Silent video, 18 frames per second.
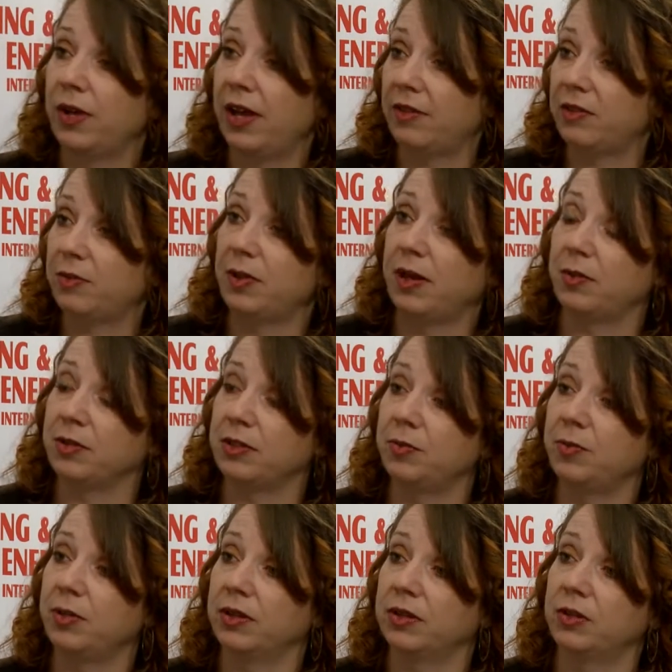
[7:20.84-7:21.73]
We have to be able
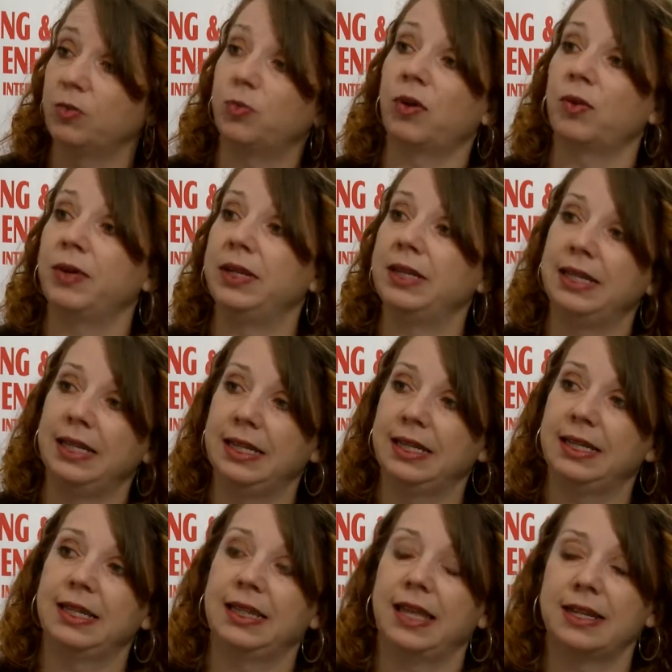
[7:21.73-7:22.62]
to build it where we
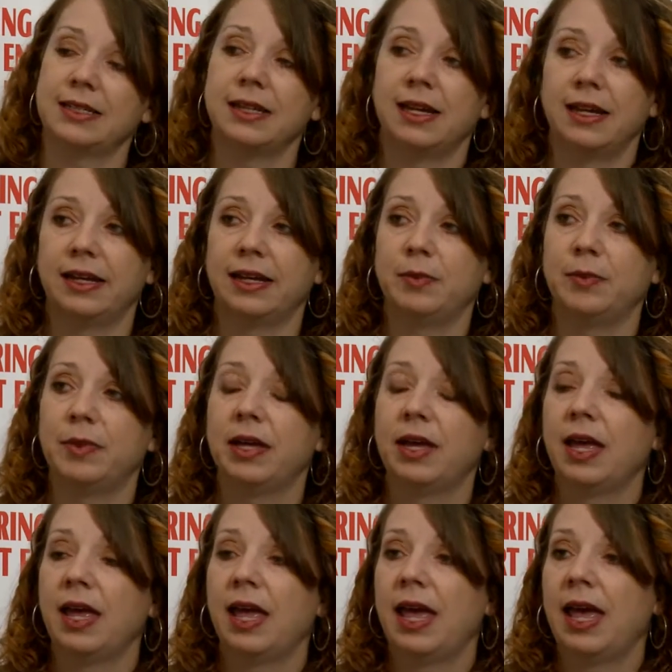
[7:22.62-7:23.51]
need it at that time.
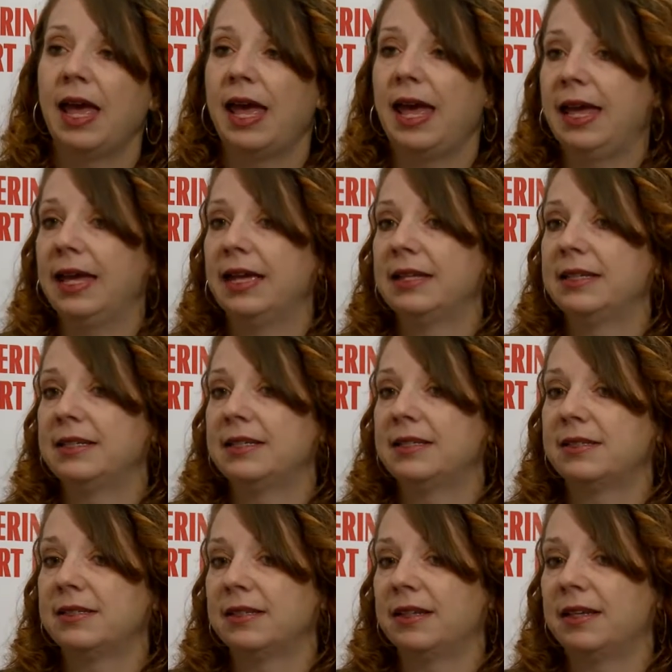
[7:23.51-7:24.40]
Okay.
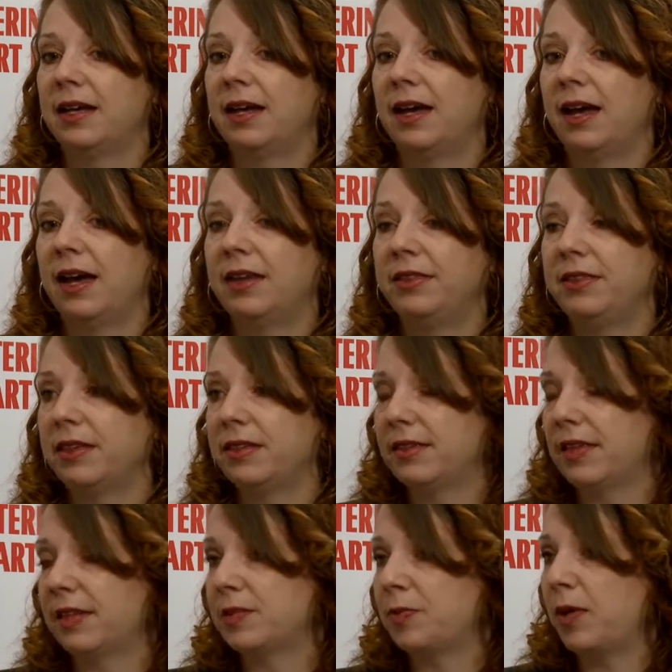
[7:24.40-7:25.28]
And I
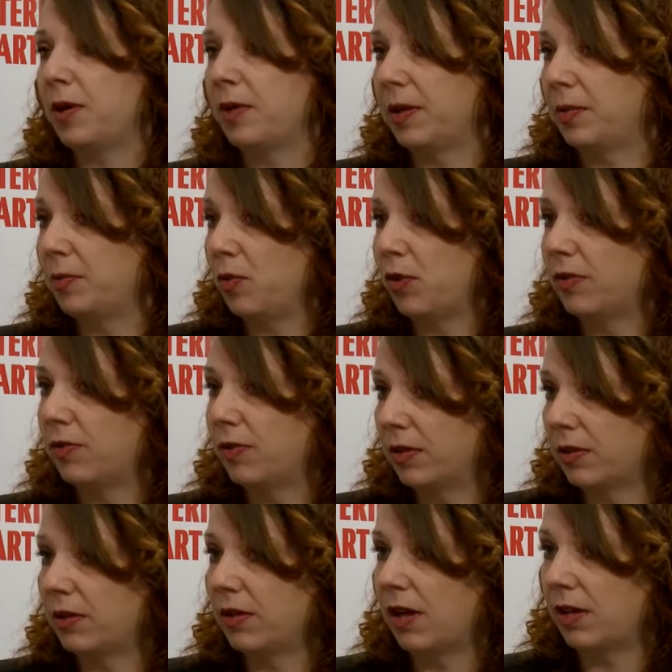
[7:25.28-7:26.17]
think that's probably more of
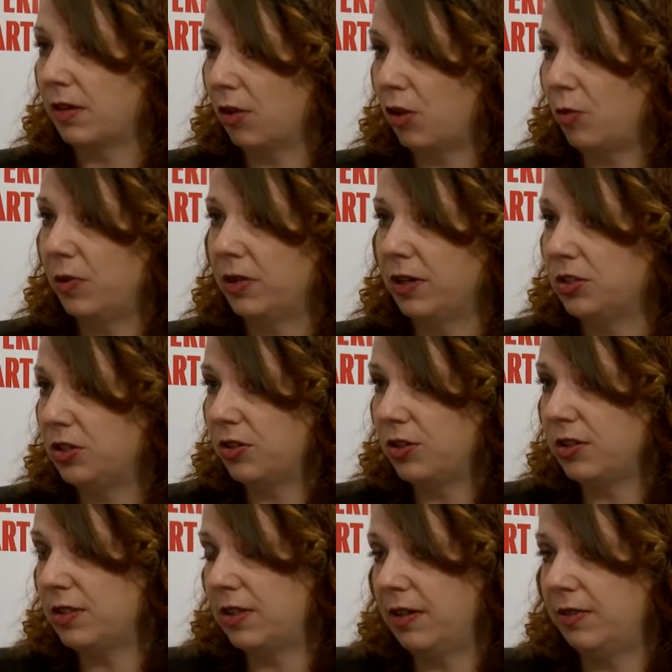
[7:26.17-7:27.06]
a global issue
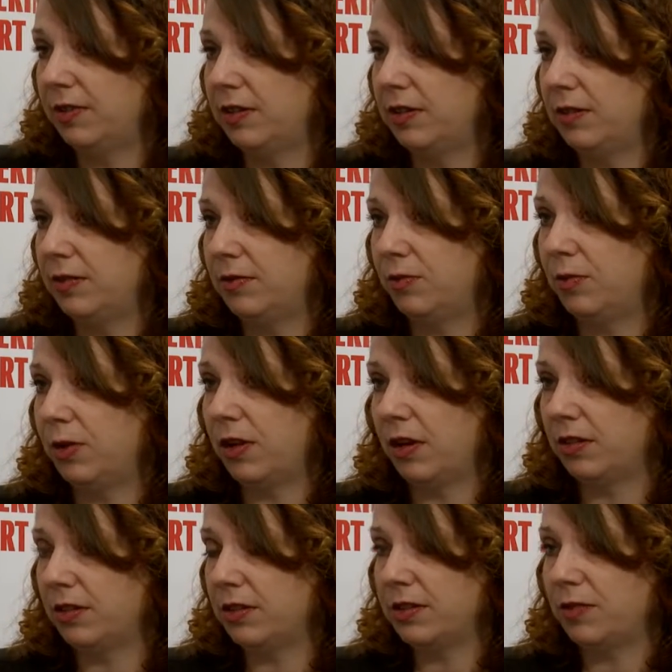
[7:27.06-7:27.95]
because even
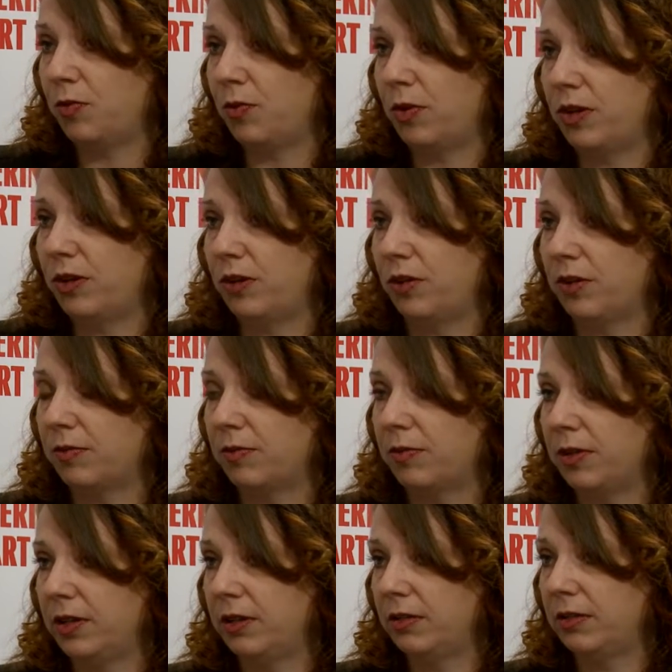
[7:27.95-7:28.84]
regardless of what your
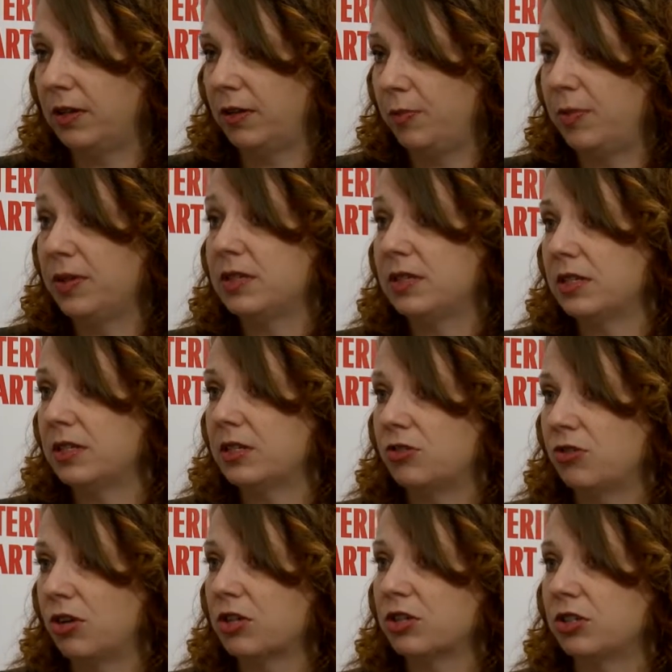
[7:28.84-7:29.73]
business
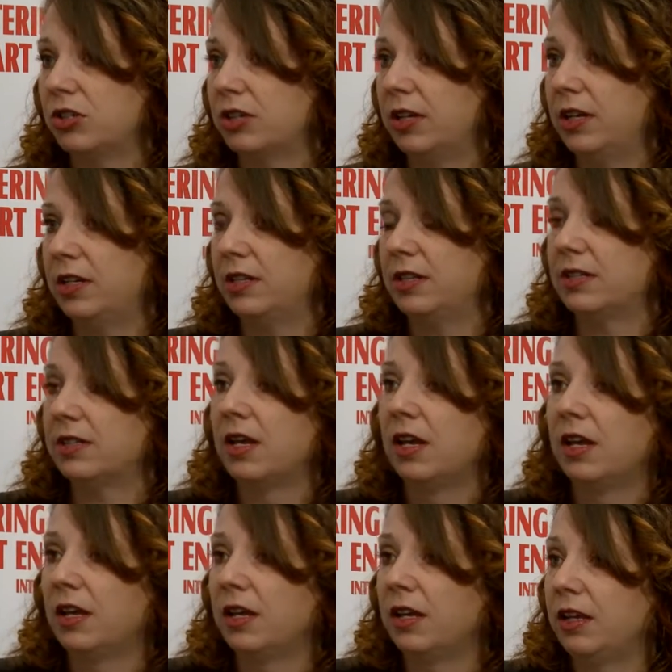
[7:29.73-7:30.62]
structure is,
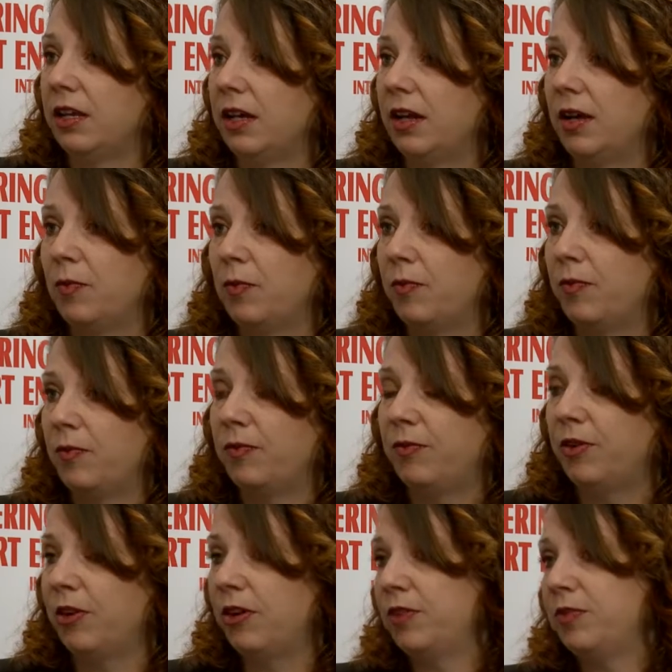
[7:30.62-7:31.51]

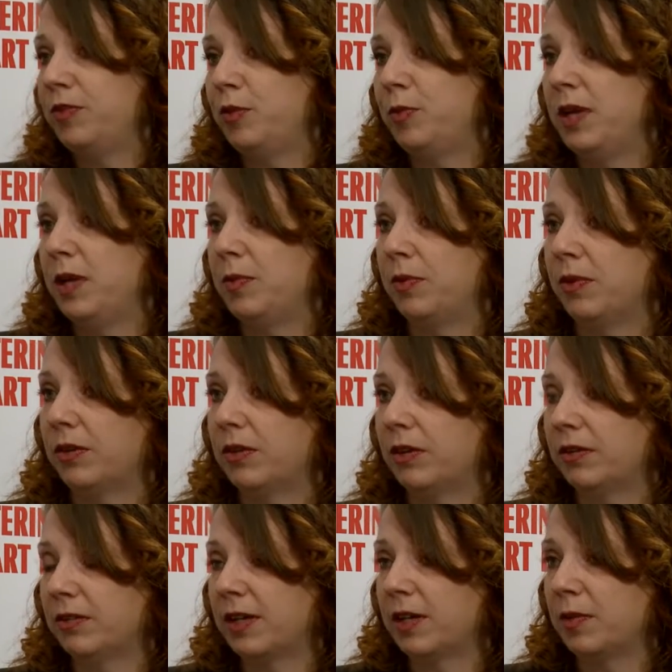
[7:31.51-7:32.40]
very few people
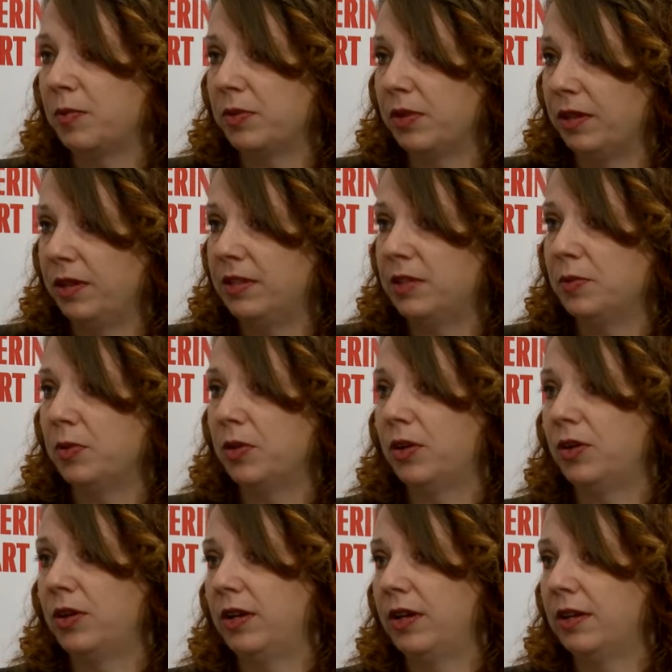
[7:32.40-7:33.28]
are completely
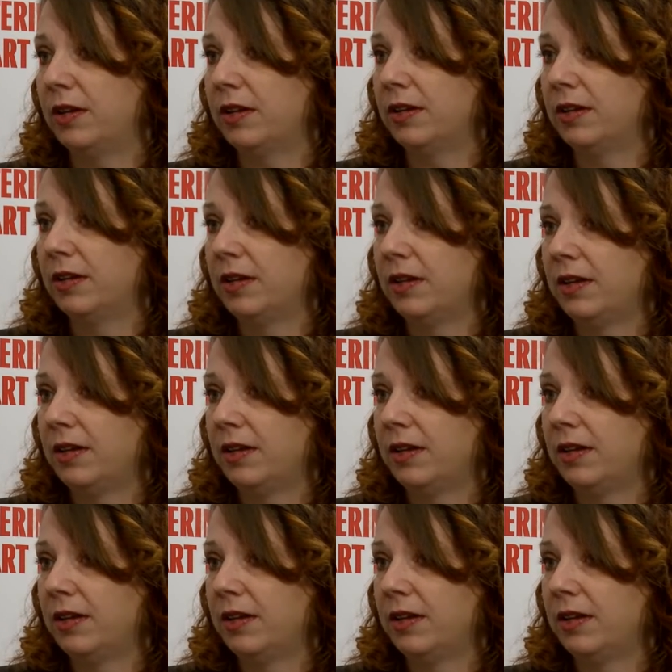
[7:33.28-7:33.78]
deploying